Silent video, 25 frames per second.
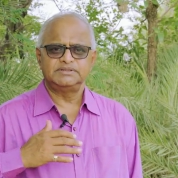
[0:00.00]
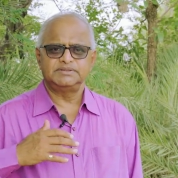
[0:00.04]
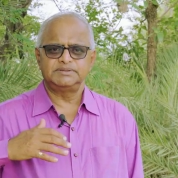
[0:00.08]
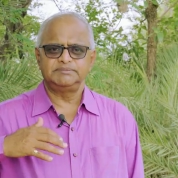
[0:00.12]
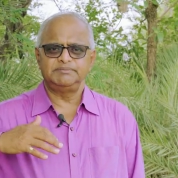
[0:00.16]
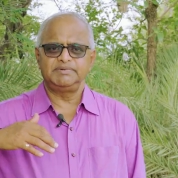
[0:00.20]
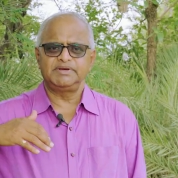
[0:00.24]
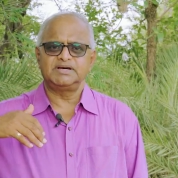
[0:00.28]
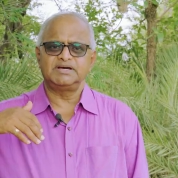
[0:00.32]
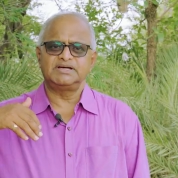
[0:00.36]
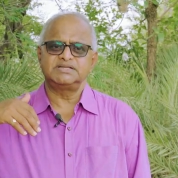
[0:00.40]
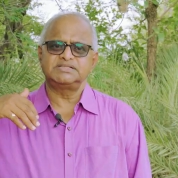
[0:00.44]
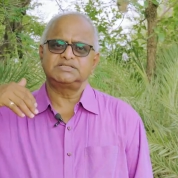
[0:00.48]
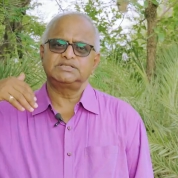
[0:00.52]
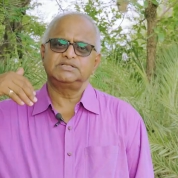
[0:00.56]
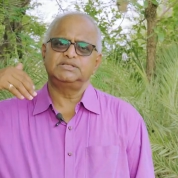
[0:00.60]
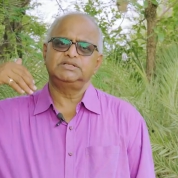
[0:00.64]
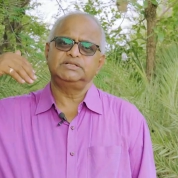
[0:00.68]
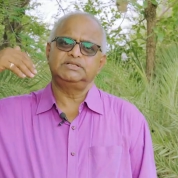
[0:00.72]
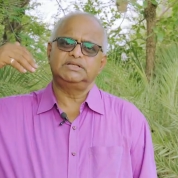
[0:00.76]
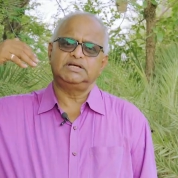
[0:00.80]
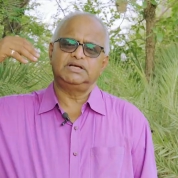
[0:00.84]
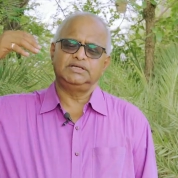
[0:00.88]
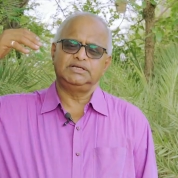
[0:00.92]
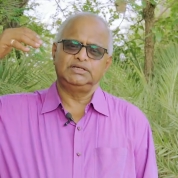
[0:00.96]
So because
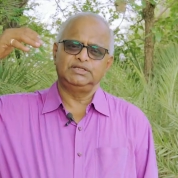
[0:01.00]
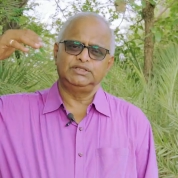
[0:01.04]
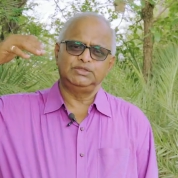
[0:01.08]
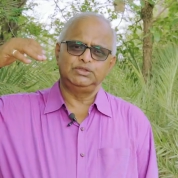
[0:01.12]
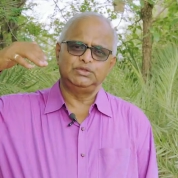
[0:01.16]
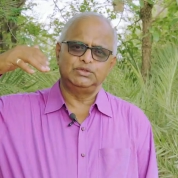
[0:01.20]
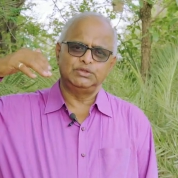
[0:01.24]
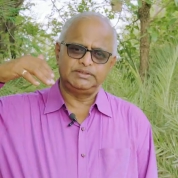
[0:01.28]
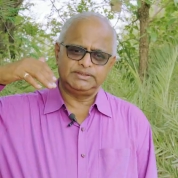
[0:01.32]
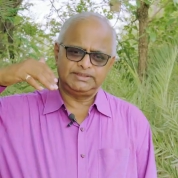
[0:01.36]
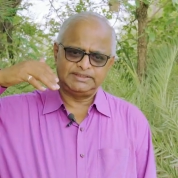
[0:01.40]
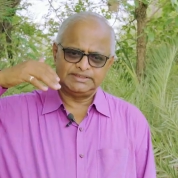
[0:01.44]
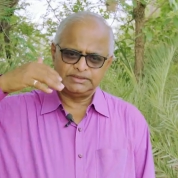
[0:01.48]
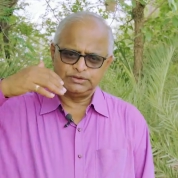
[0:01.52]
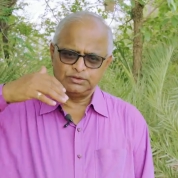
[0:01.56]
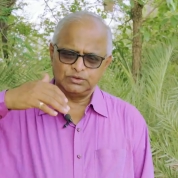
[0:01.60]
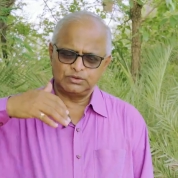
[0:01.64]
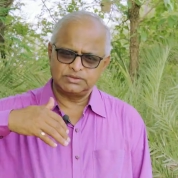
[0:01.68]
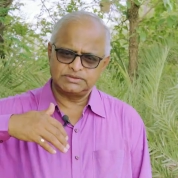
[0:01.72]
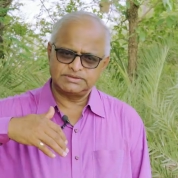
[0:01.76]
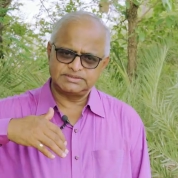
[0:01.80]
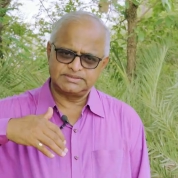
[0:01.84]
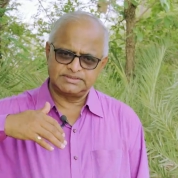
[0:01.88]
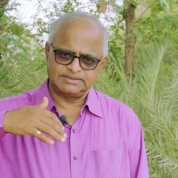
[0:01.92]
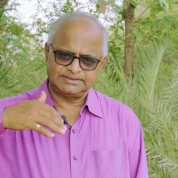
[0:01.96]
in, the, in,
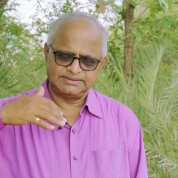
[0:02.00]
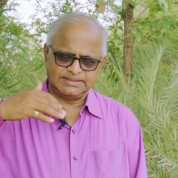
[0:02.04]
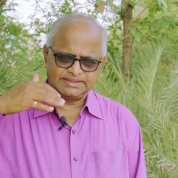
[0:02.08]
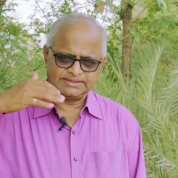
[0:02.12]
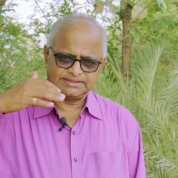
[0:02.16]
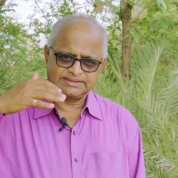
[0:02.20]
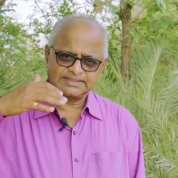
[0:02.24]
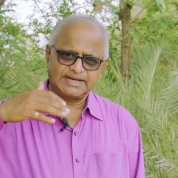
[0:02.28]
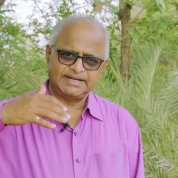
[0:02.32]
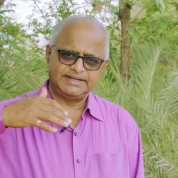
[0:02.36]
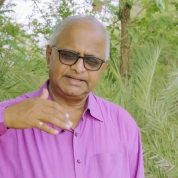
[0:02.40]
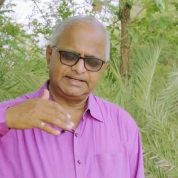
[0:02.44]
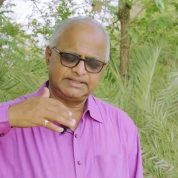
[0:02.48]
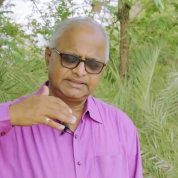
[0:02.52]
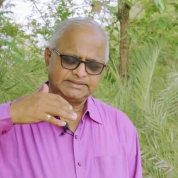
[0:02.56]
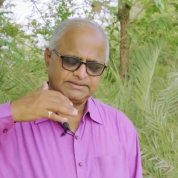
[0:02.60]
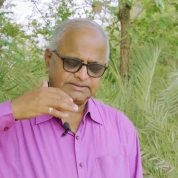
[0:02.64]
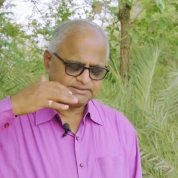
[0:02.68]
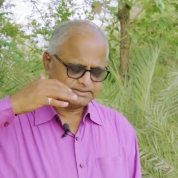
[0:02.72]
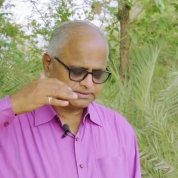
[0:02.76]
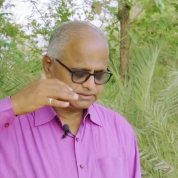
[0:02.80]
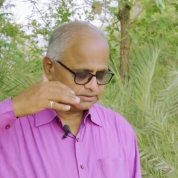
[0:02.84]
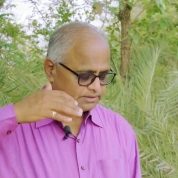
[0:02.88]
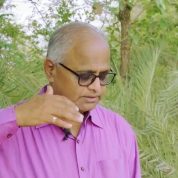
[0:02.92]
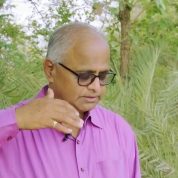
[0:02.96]
those, that condition,
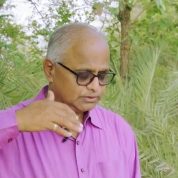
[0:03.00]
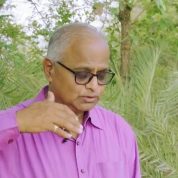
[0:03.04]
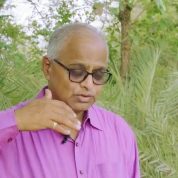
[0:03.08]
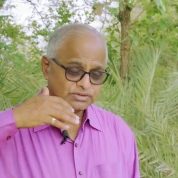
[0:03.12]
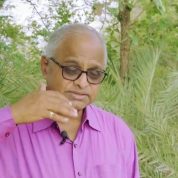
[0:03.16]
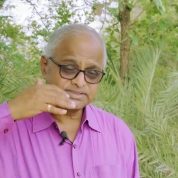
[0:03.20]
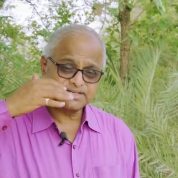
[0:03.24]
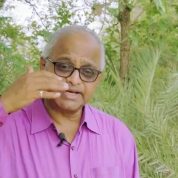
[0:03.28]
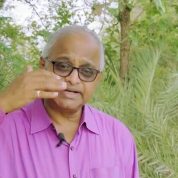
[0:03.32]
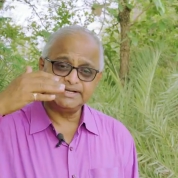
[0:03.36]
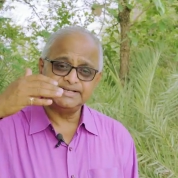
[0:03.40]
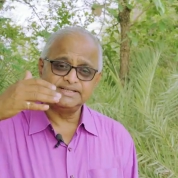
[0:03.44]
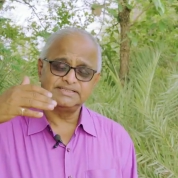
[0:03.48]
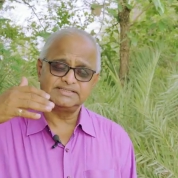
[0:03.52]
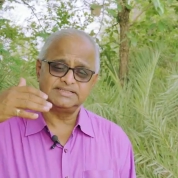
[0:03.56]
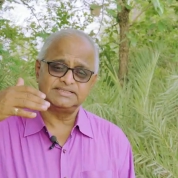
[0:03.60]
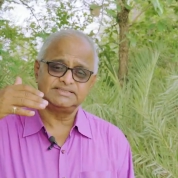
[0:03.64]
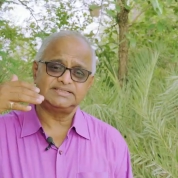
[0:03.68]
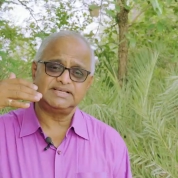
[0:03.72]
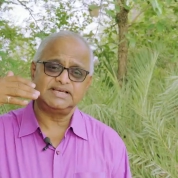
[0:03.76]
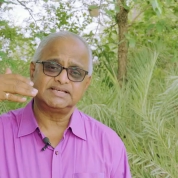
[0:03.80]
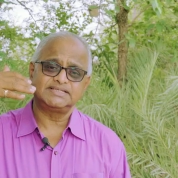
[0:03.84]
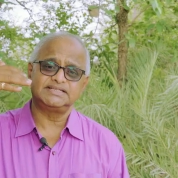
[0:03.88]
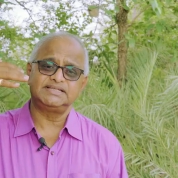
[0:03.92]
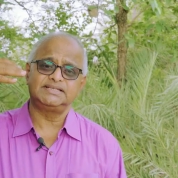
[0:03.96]
in those
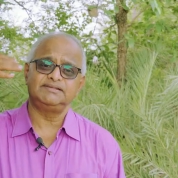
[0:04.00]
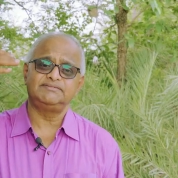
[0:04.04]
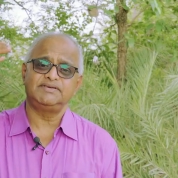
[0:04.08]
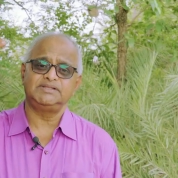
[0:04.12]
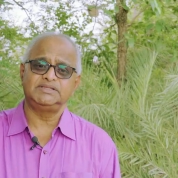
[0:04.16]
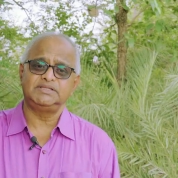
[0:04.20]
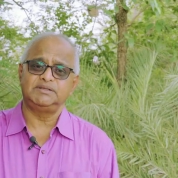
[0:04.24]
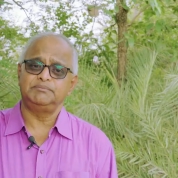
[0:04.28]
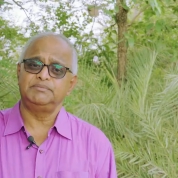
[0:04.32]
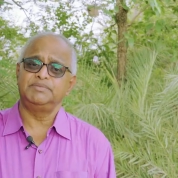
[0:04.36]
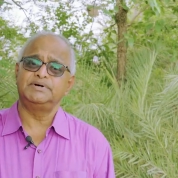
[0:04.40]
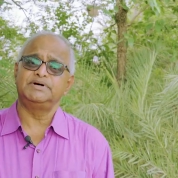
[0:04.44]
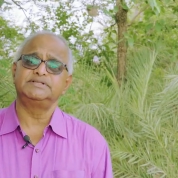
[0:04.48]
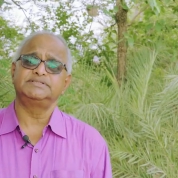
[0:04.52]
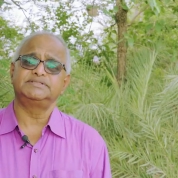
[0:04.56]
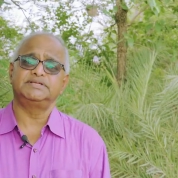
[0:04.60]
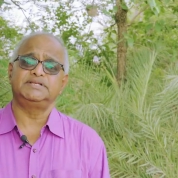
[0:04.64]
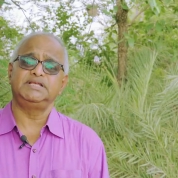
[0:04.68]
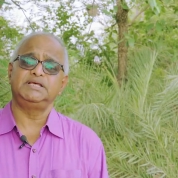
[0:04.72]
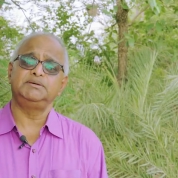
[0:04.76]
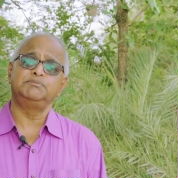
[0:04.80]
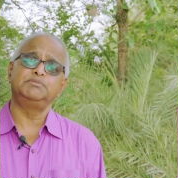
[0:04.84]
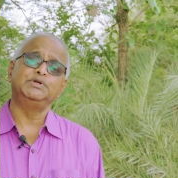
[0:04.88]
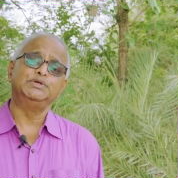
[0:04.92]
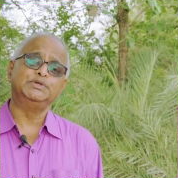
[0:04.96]
conditions actually when the birds
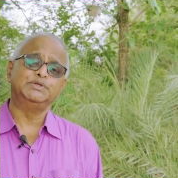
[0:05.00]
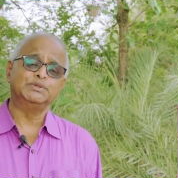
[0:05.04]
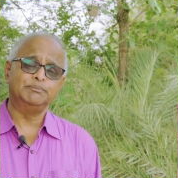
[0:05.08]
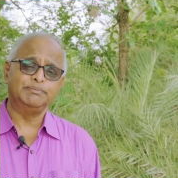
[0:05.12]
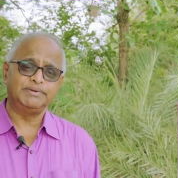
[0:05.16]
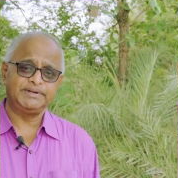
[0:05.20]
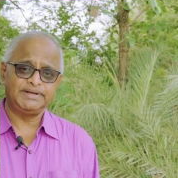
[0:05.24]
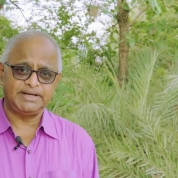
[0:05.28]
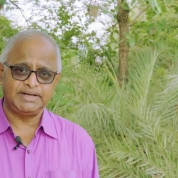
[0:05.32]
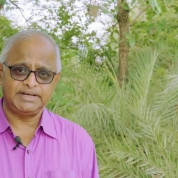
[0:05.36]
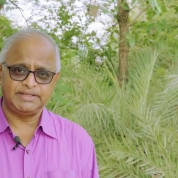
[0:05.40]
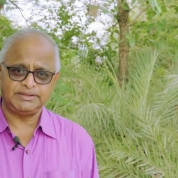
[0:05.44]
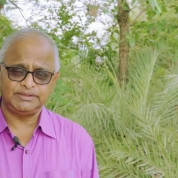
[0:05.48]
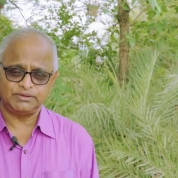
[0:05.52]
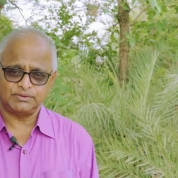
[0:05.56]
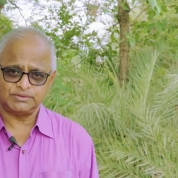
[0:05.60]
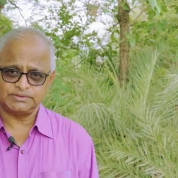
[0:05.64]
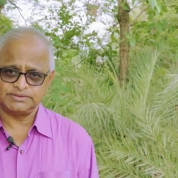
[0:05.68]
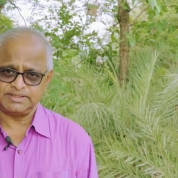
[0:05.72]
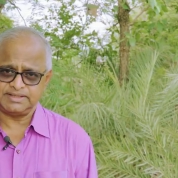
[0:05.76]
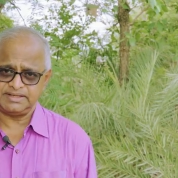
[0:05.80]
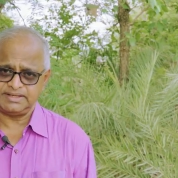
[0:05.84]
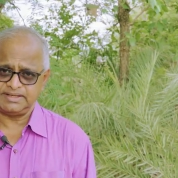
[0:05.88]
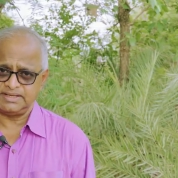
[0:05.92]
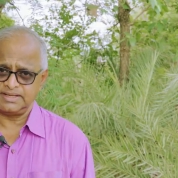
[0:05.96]
unable to breed in
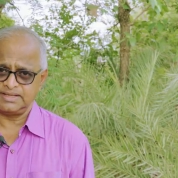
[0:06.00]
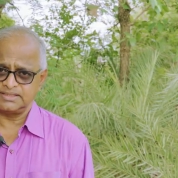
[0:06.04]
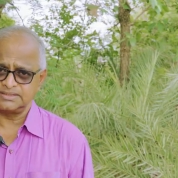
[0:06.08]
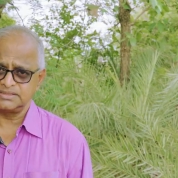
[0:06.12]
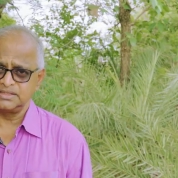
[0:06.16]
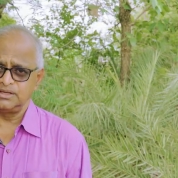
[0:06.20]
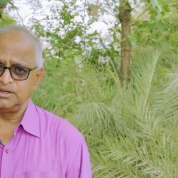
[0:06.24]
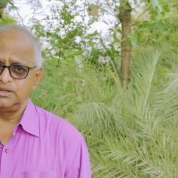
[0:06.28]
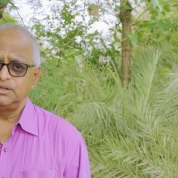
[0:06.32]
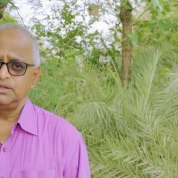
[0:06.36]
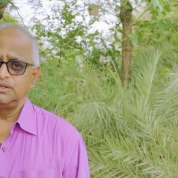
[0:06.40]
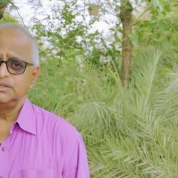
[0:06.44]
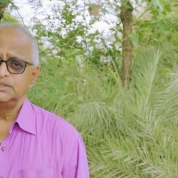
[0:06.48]
those areas,